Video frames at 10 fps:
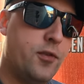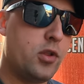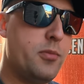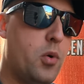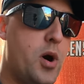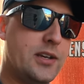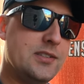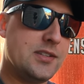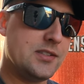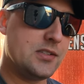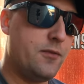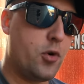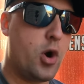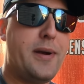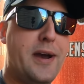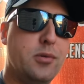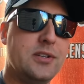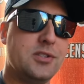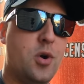for the Milwaukee system for our batteries.